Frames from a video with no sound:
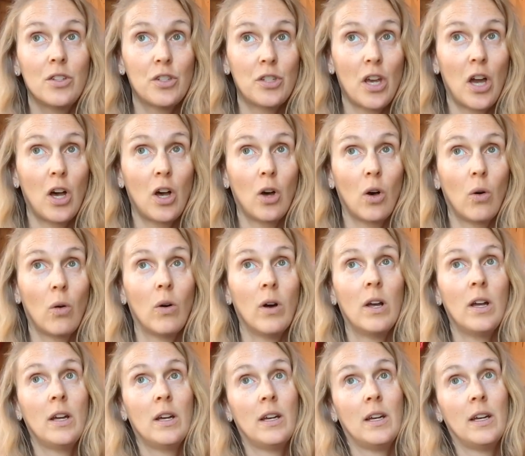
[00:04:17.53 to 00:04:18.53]
So
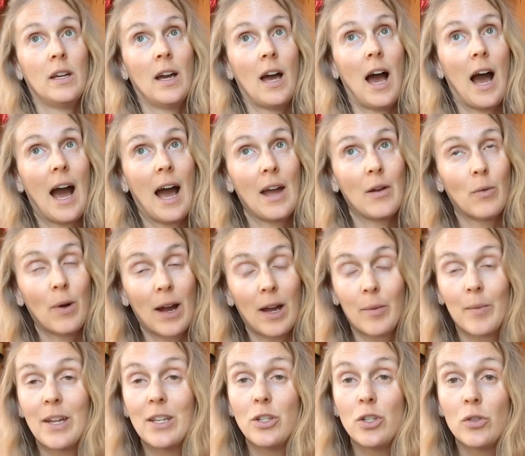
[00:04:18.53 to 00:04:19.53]
I
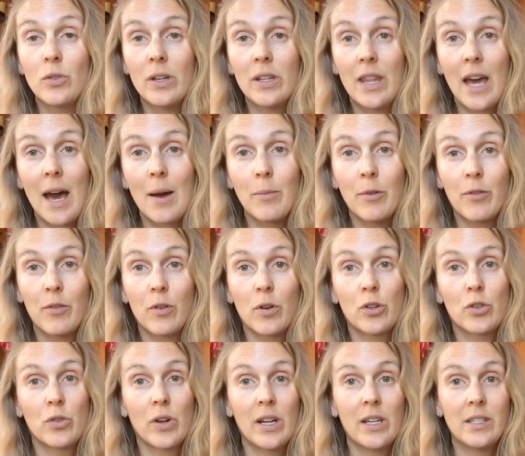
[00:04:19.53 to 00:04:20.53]
recommend doing that
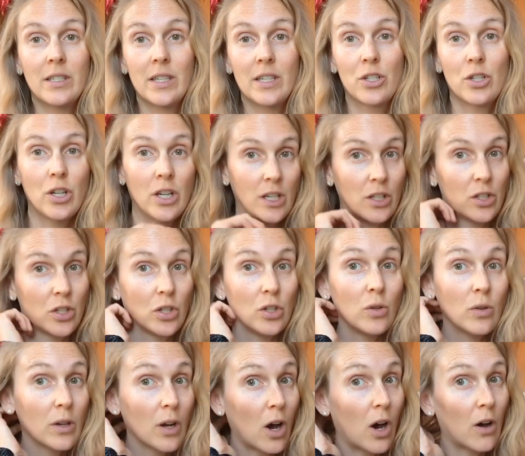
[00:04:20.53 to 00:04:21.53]
before transitioning
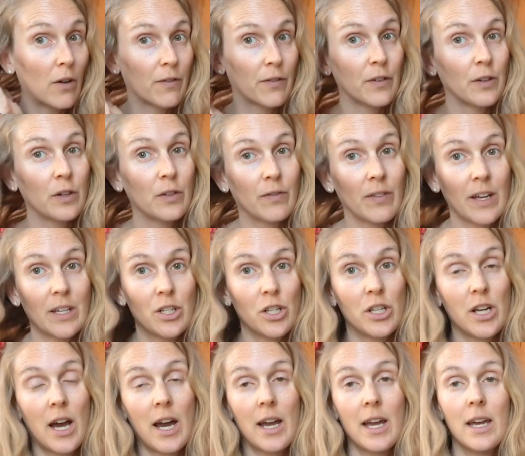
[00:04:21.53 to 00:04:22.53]
to an all fruit and veggie
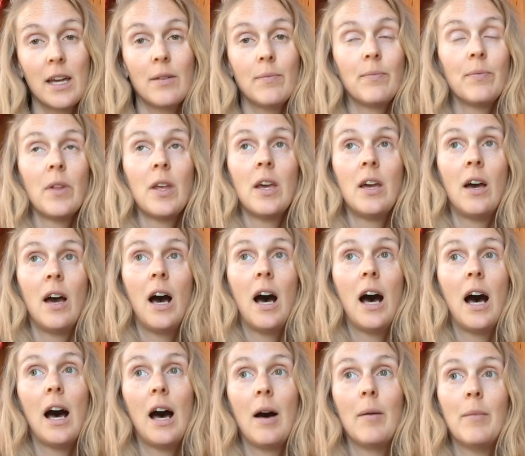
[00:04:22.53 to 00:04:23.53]
diet.
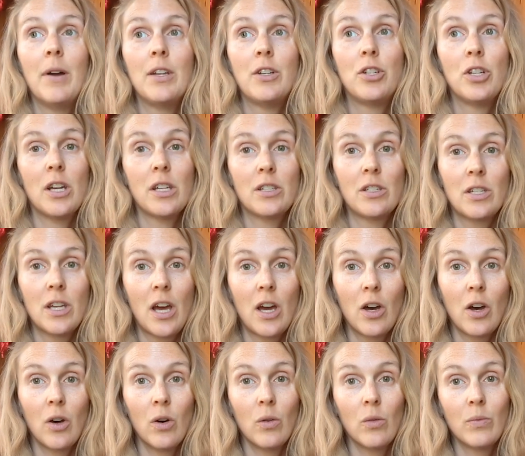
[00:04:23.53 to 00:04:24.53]
Just
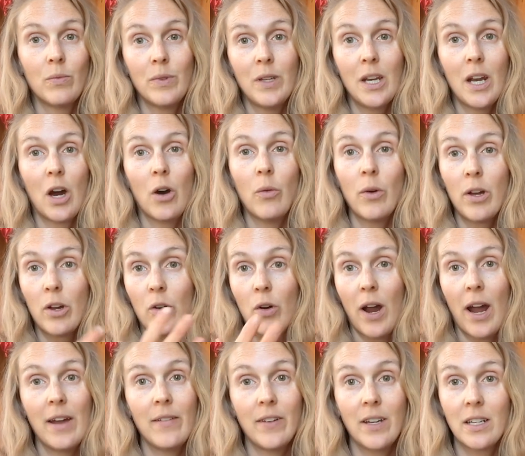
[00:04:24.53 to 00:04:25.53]
so, when
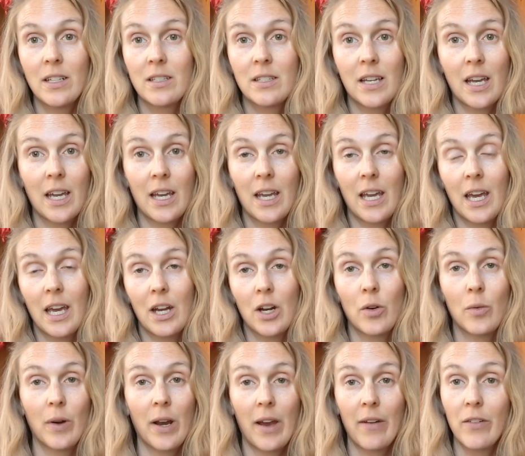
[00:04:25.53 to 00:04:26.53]
cravings kick in
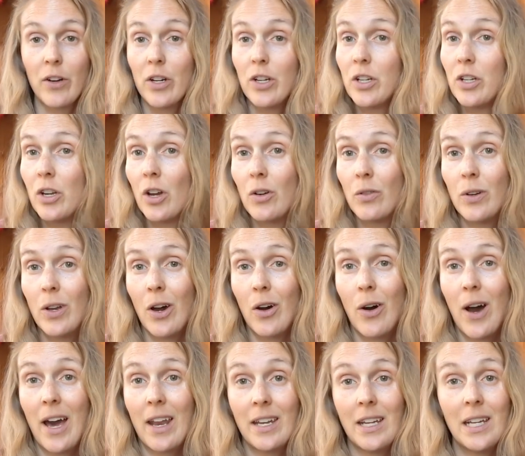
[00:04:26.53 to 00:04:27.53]
or whatever, you don't know
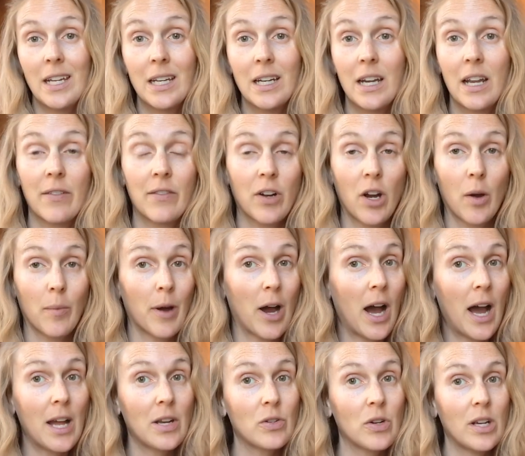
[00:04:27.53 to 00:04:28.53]
how to eat enough
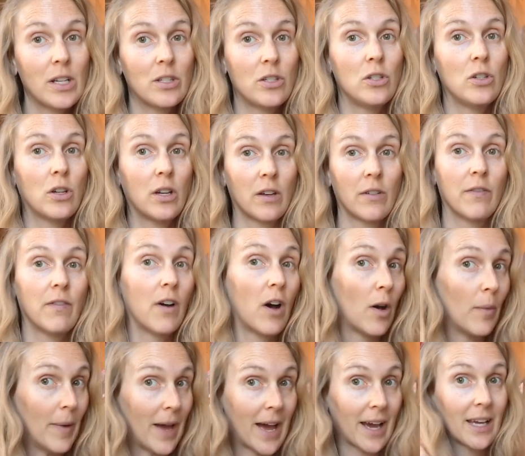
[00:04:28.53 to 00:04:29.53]
carbohydrates, you can
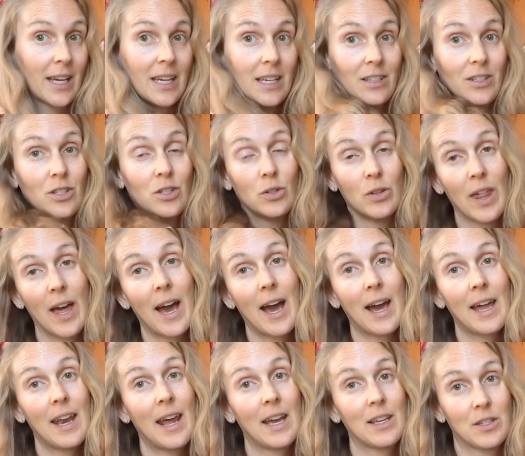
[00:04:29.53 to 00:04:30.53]
fall back into
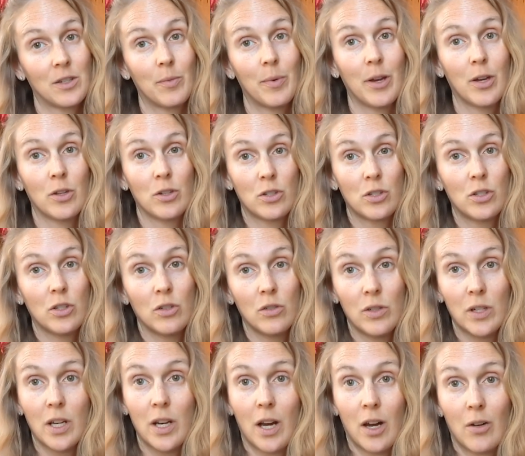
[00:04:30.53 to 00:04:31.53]
that as opposed
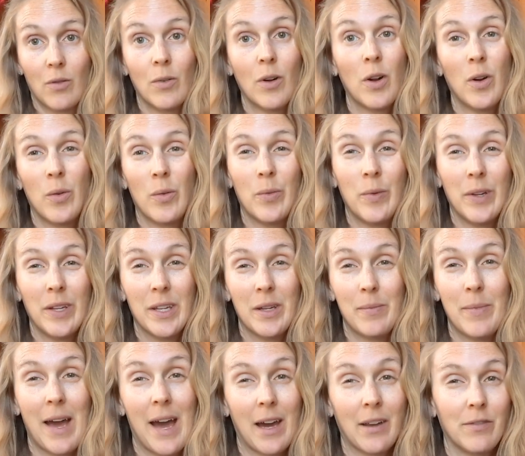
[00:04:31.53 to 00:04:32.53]
to, really
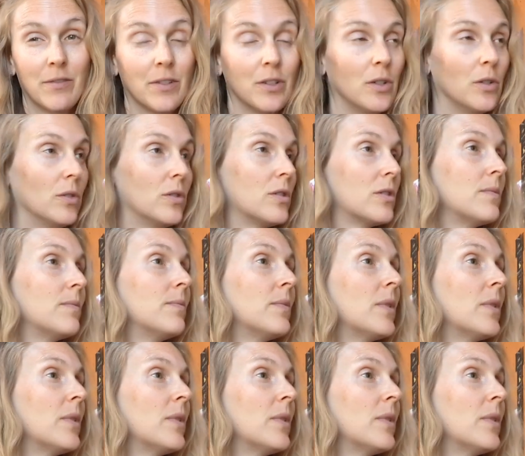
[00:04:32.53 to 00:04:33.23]
bad foods.